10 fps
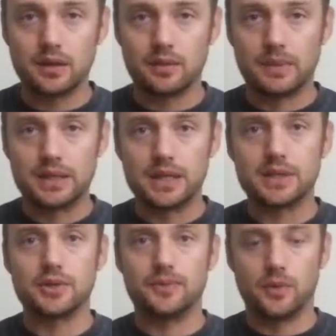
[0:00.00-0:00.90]
I
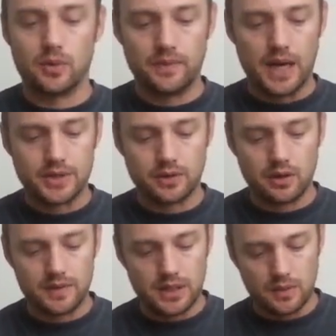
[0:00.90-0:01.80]
liked the form factor
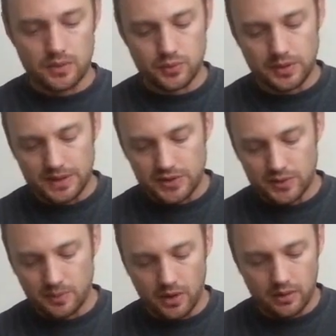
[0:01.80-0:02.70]
of it. It was really
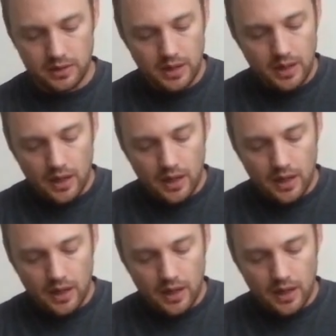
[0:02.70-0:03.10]
small.